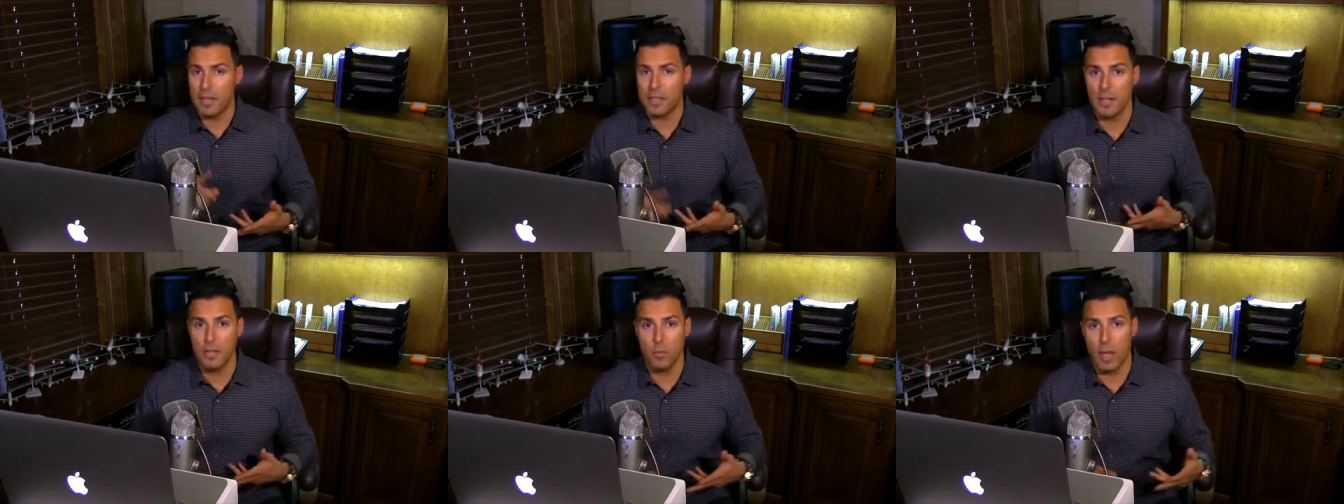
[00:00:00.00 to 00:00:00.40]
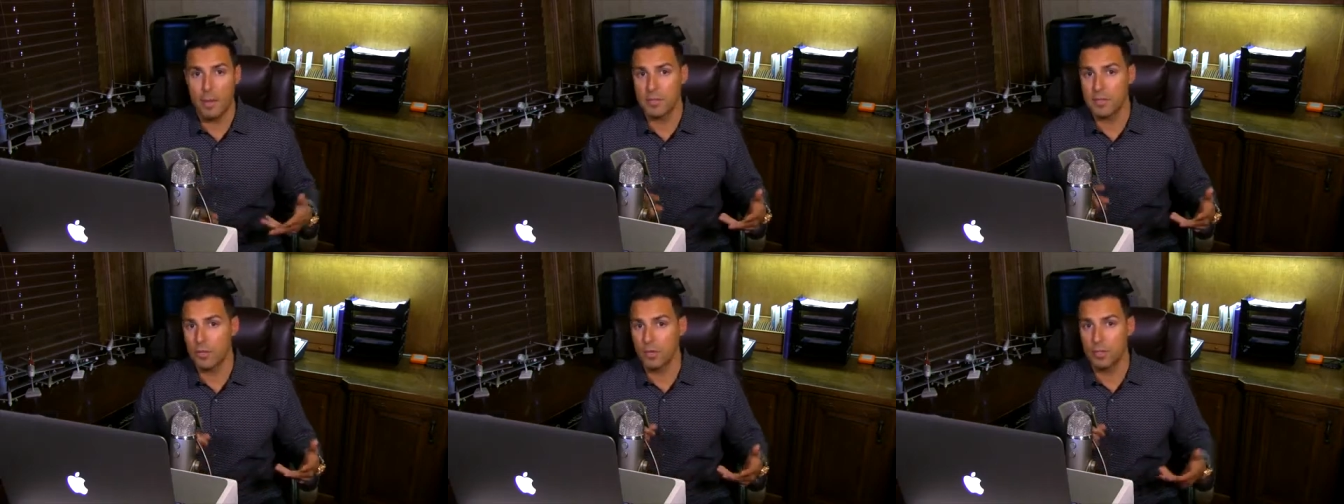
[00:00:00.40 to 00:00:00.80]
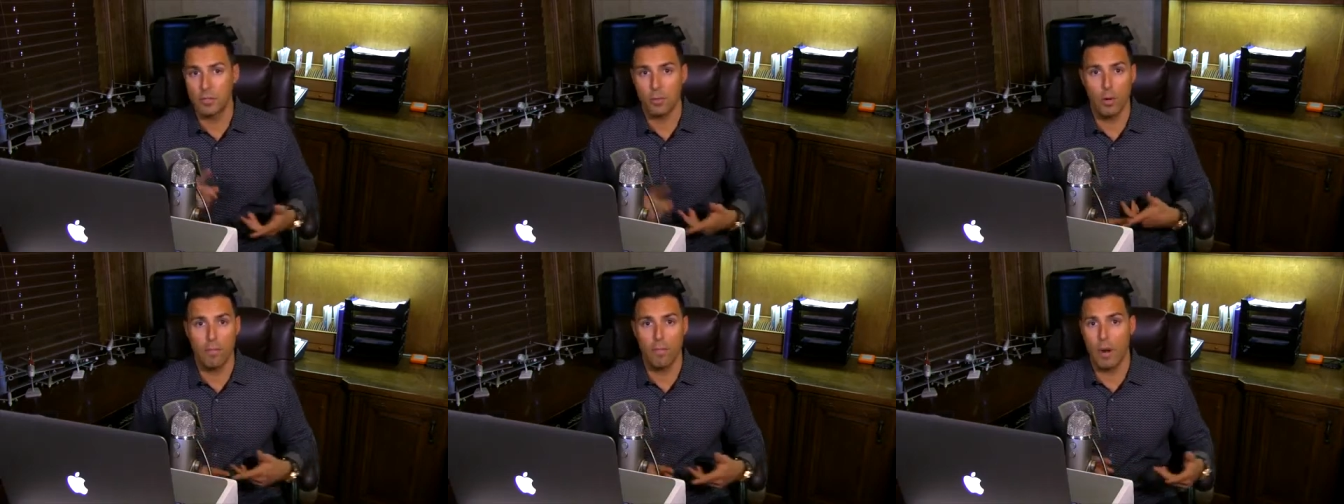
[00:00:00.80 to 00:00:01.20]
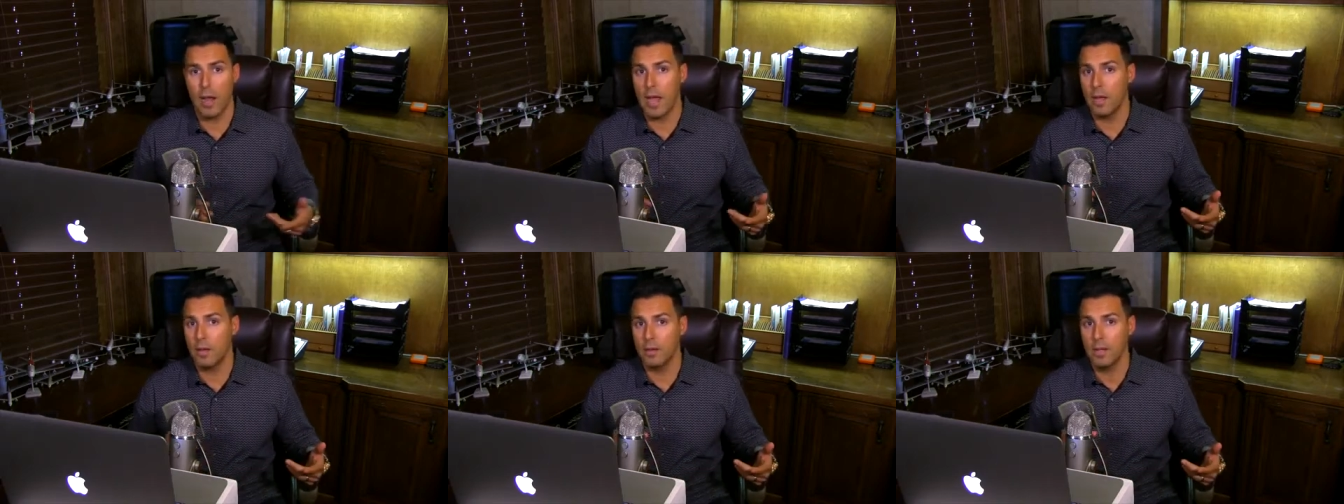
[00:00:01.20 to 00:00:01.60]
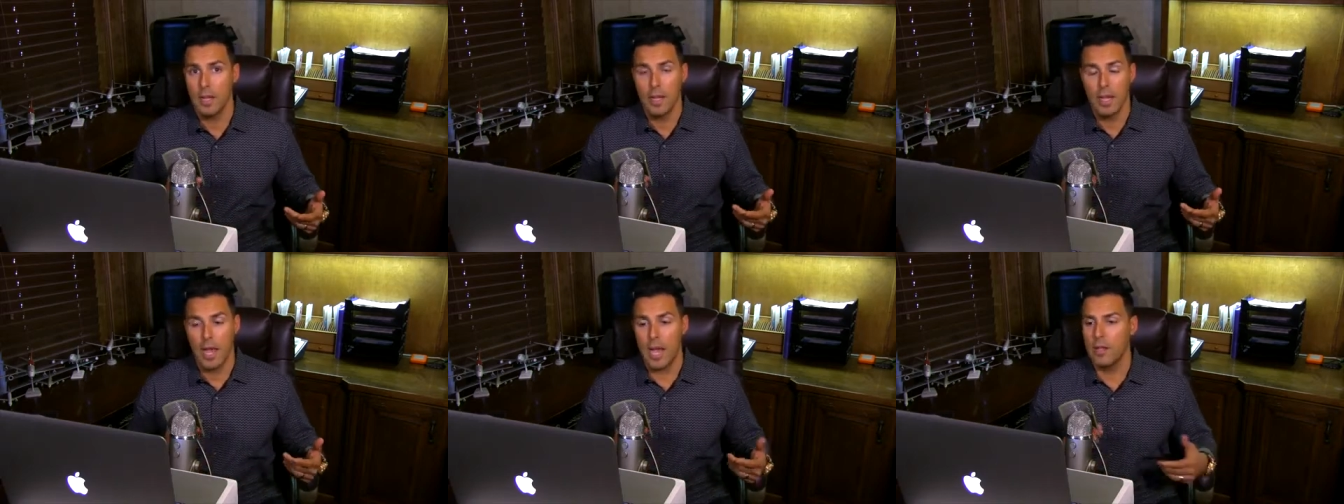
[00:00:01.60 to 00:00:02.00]
I know there's other trainers. I
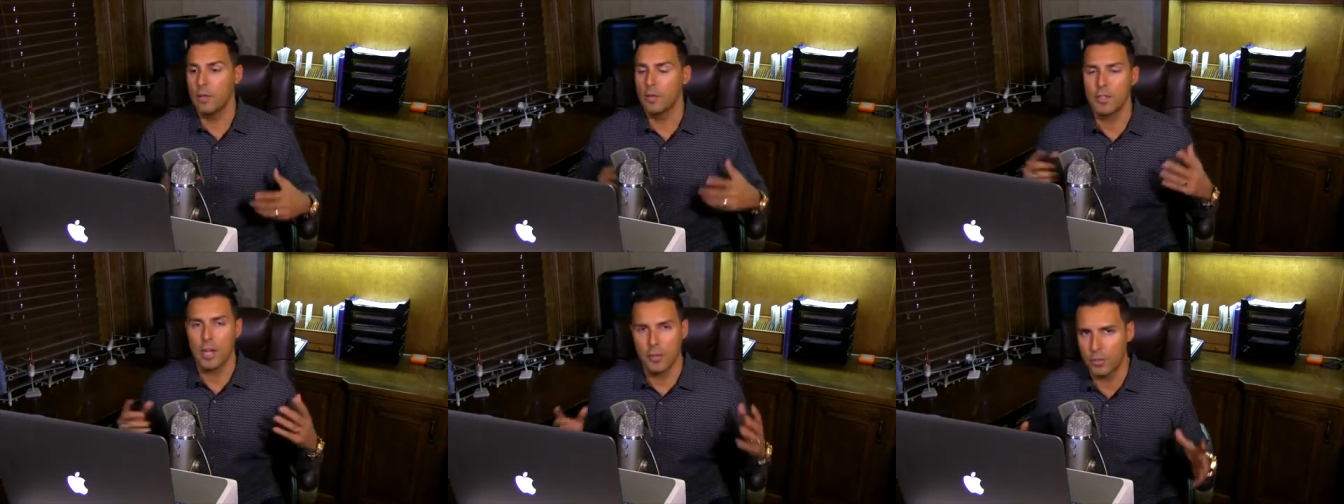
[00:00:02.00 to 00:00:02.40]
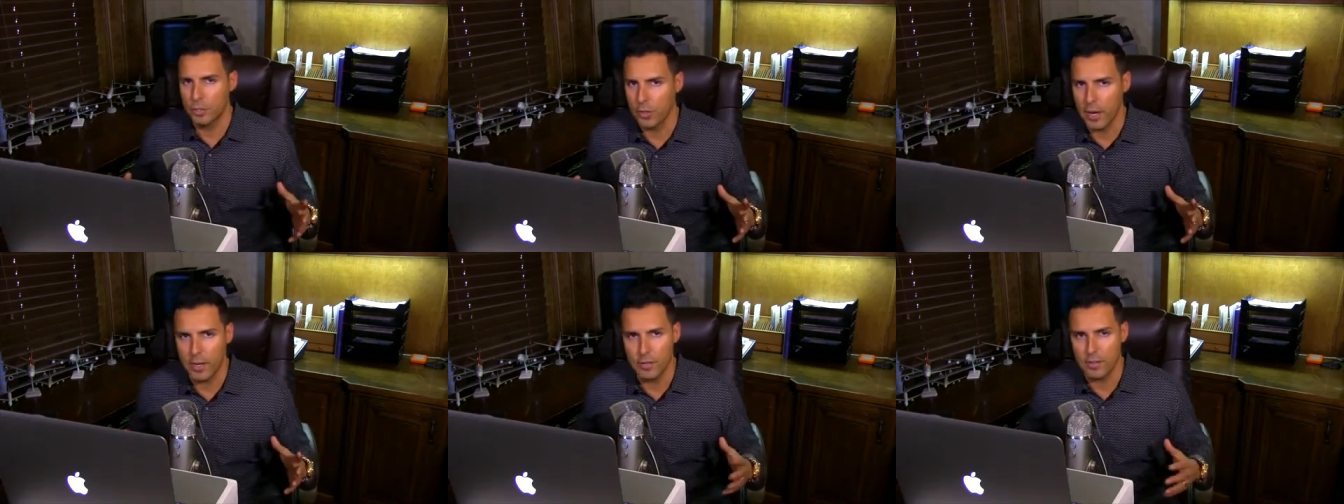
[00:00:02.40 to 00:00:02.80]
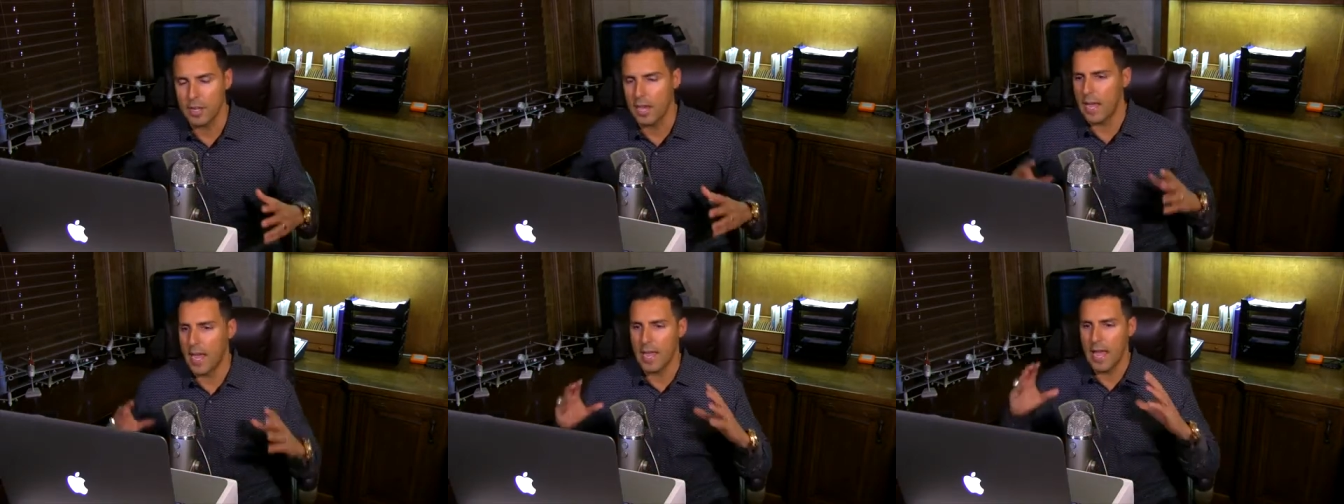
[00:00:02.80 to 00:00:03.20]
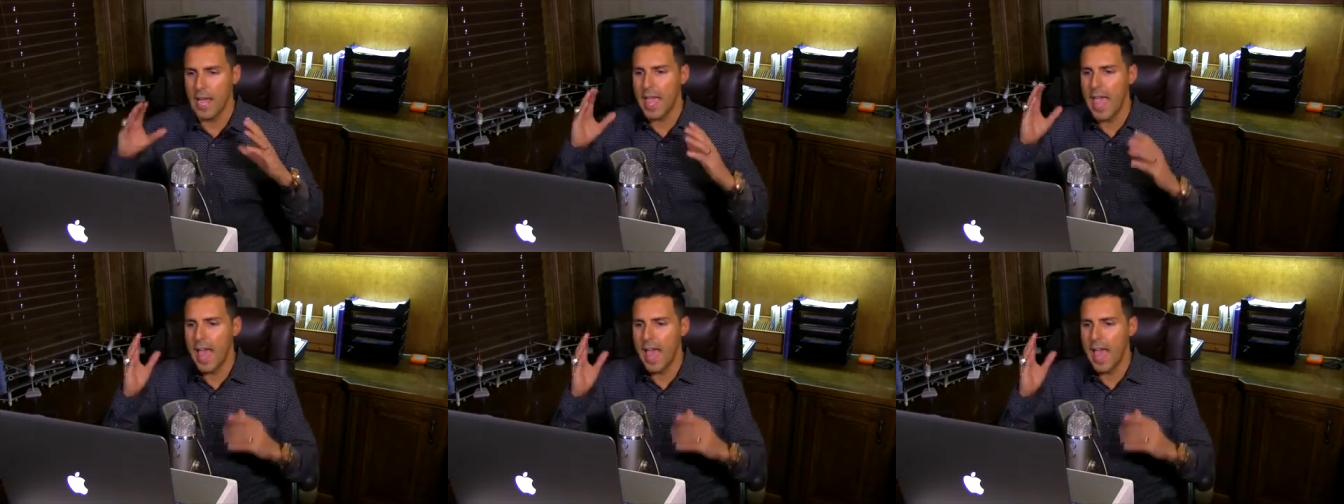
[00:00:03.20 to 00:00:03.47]
had the slide, but I didn't put it on there. I